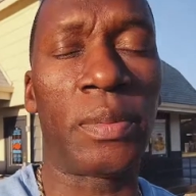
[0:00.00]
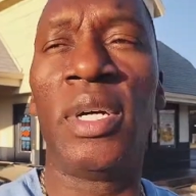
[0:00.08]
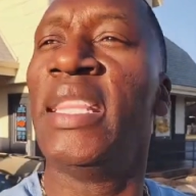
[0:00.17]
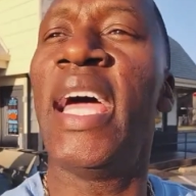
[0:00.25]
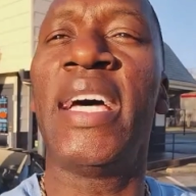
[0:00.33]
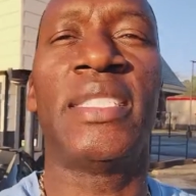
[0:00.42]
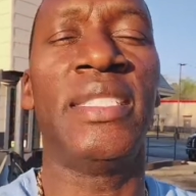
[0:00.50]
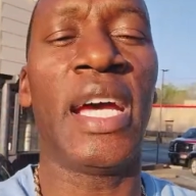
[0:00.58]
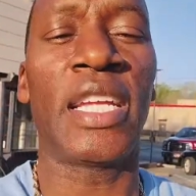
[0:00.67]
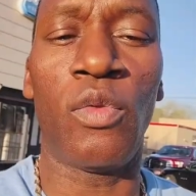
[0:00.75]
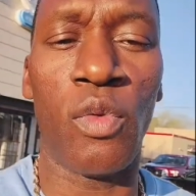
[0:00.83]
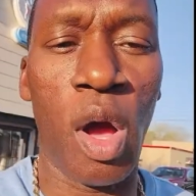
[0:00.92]
There's
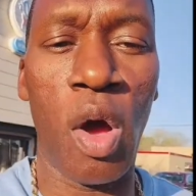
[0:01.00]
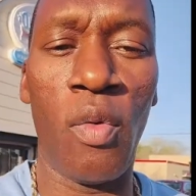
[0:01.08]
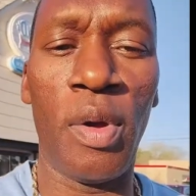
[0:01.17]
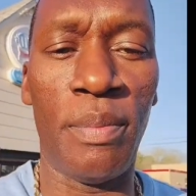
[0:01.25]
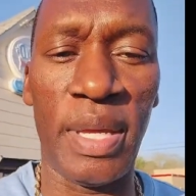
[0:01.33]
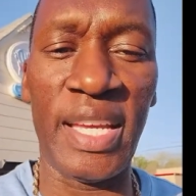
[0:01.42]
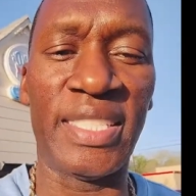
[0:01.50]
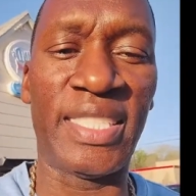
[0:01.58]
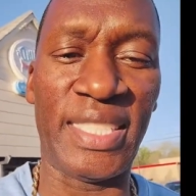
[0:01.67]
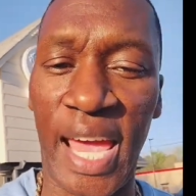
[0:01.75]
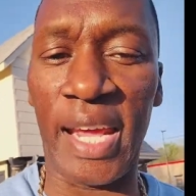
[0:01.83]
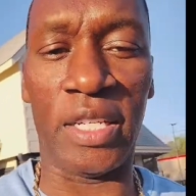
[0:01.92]
nothing wrong with being
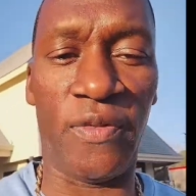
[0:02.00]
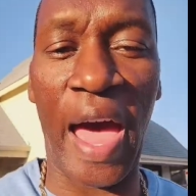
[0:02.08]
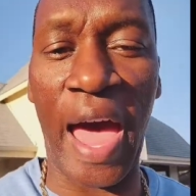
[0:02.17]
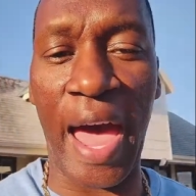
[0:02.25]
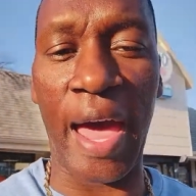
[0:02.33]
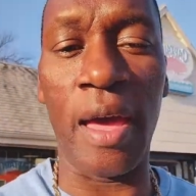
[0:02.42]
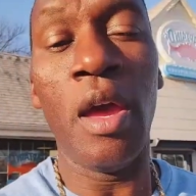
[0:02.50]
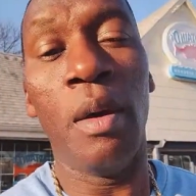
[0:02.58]
satisfied.